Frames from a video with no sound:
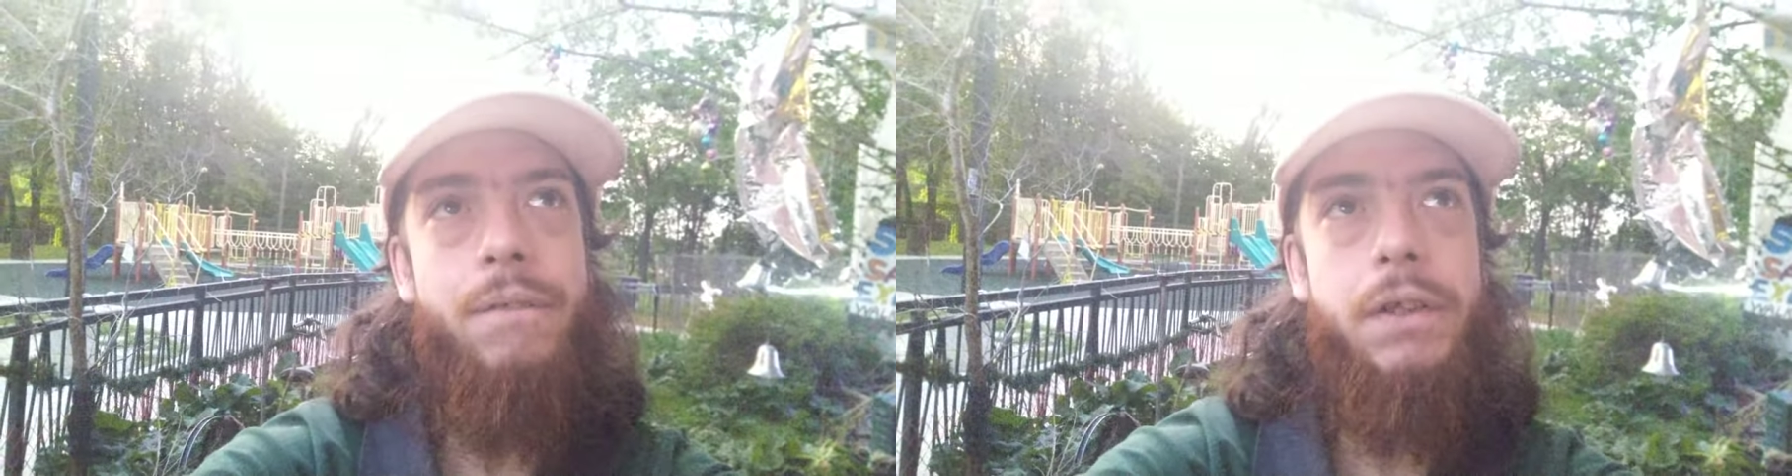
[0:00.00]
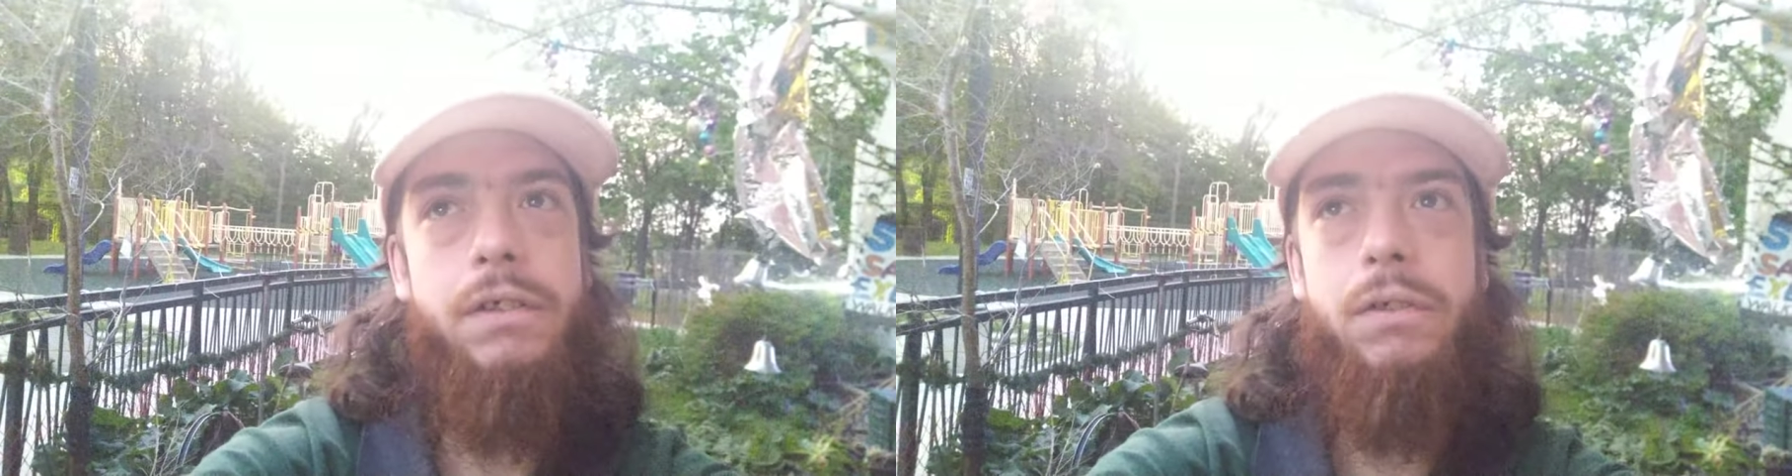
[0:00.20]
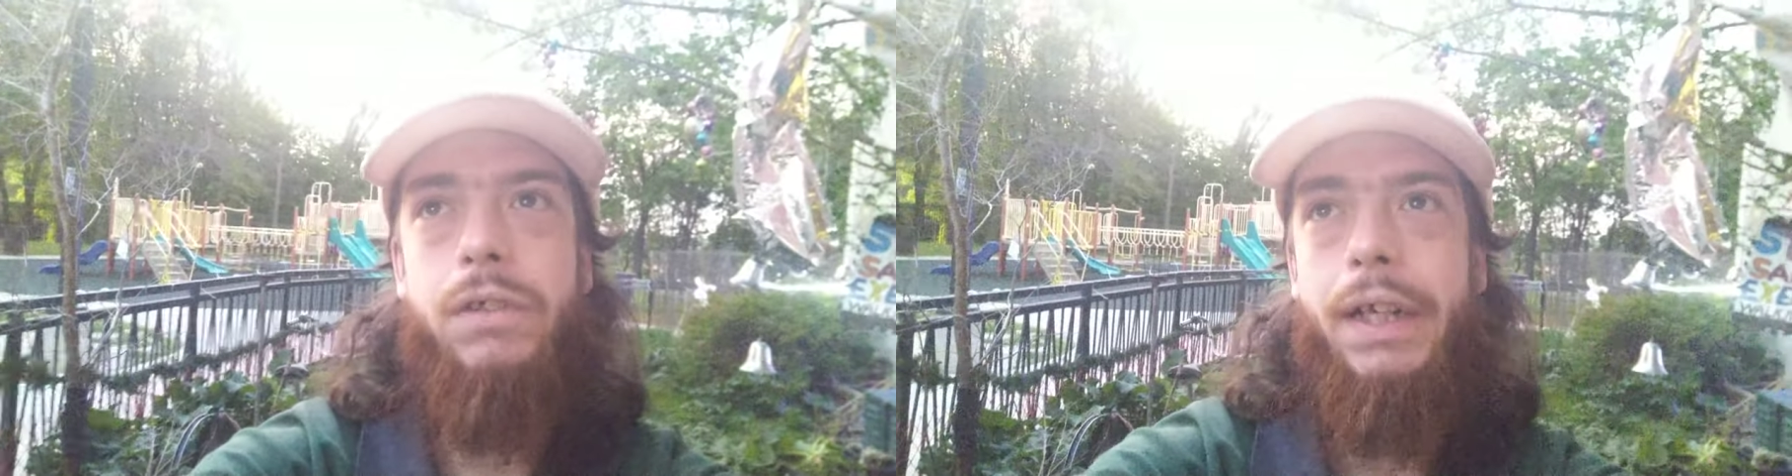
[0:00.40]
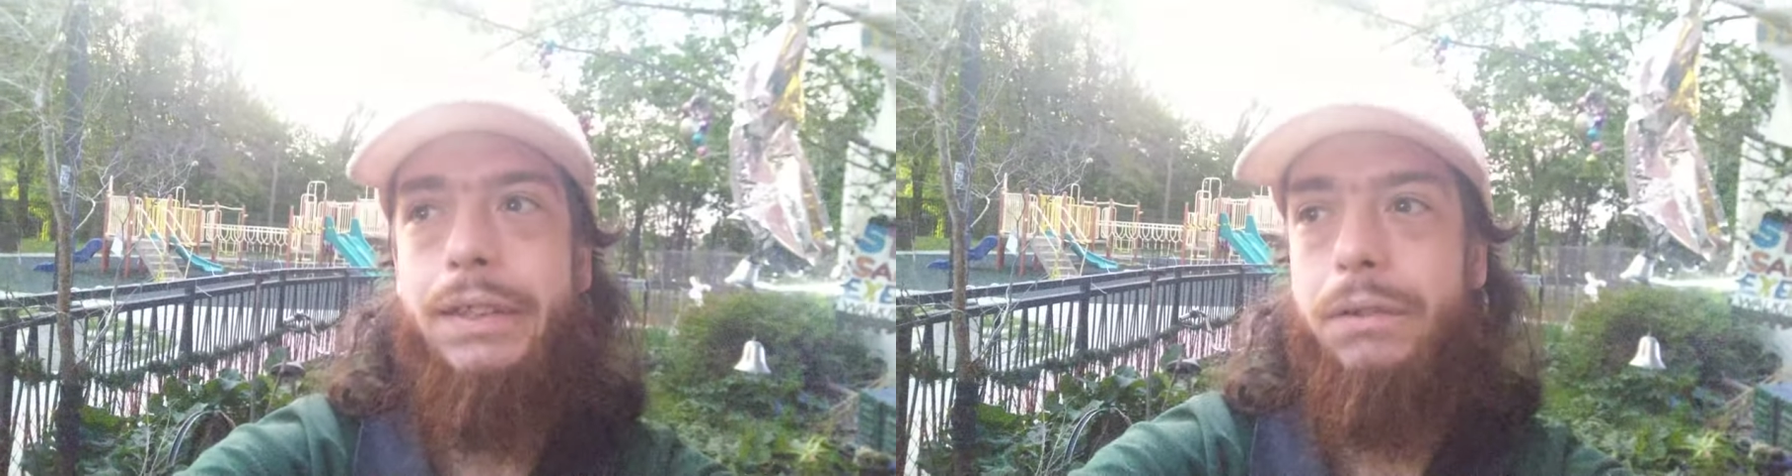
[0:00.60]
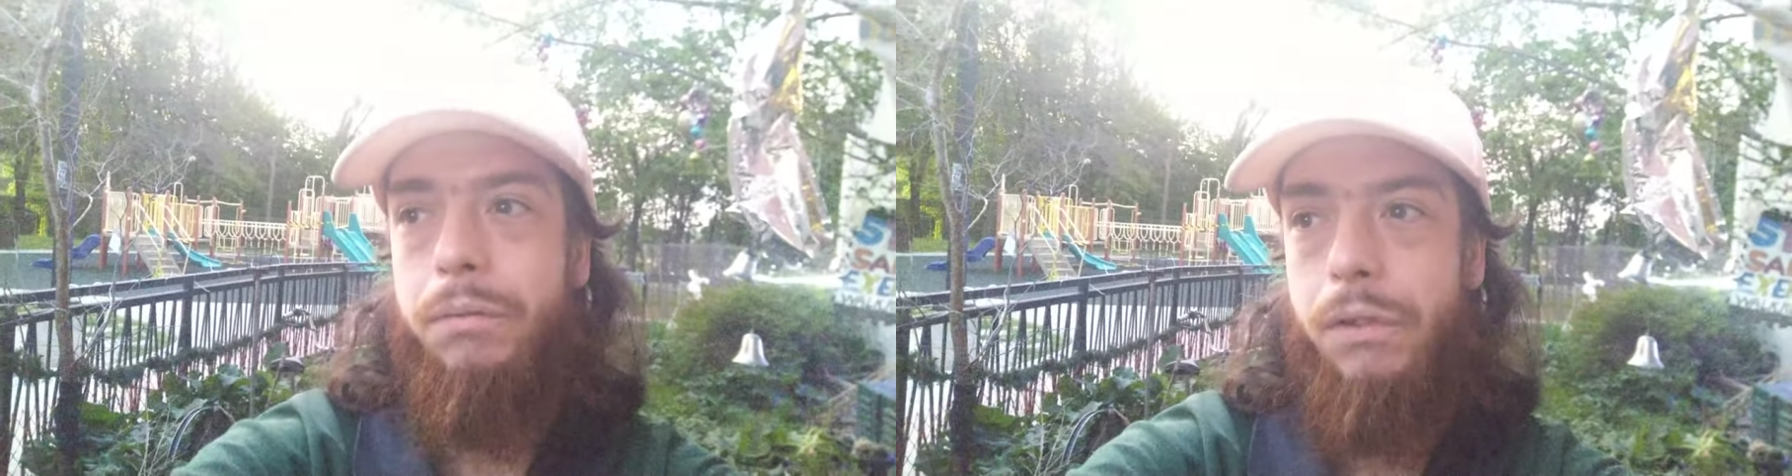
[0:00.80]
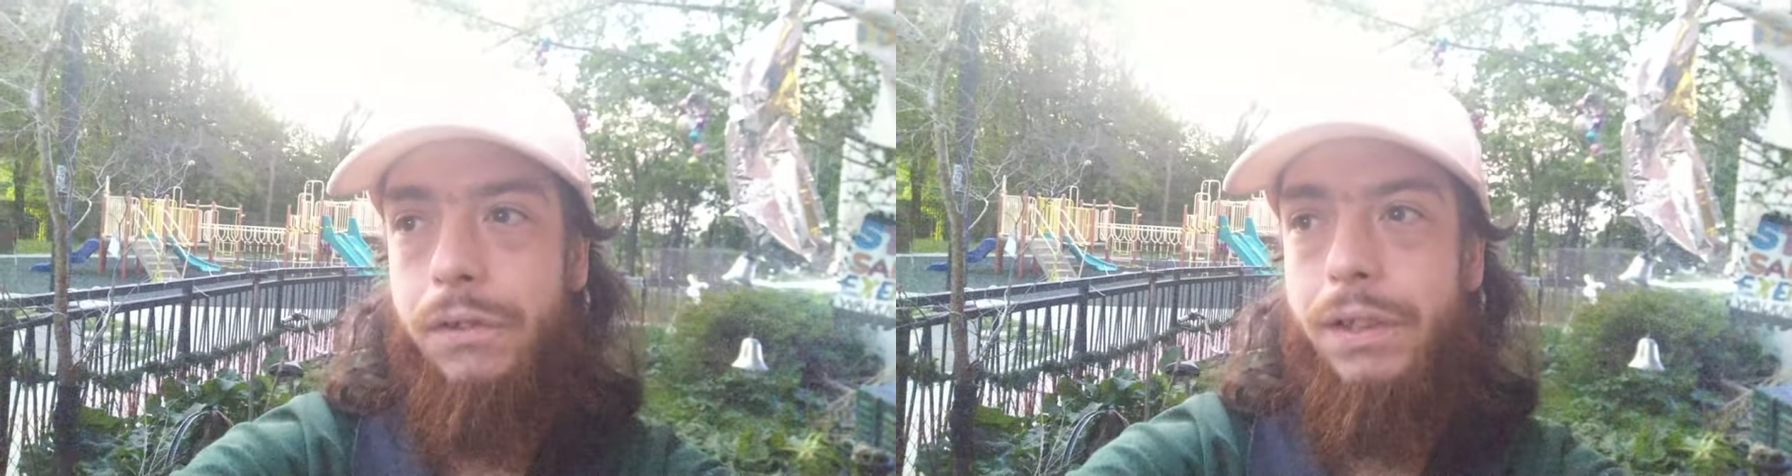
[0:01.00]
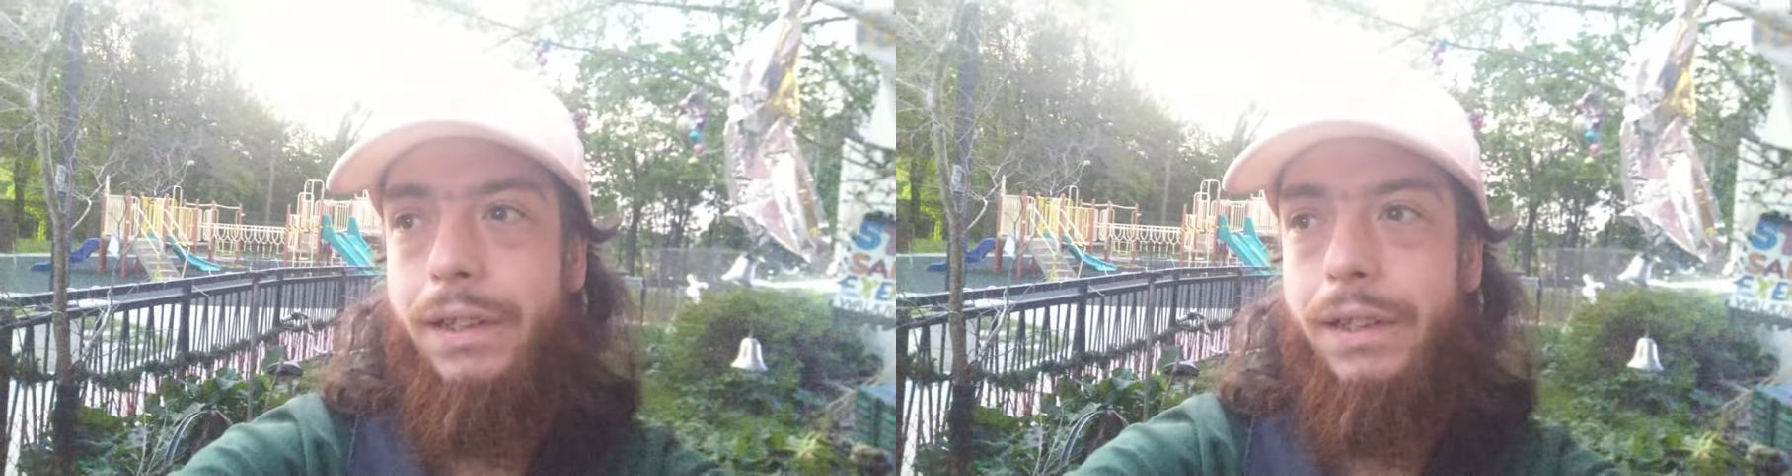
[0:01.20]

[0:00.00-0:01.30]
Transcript: YouTube changed the rules.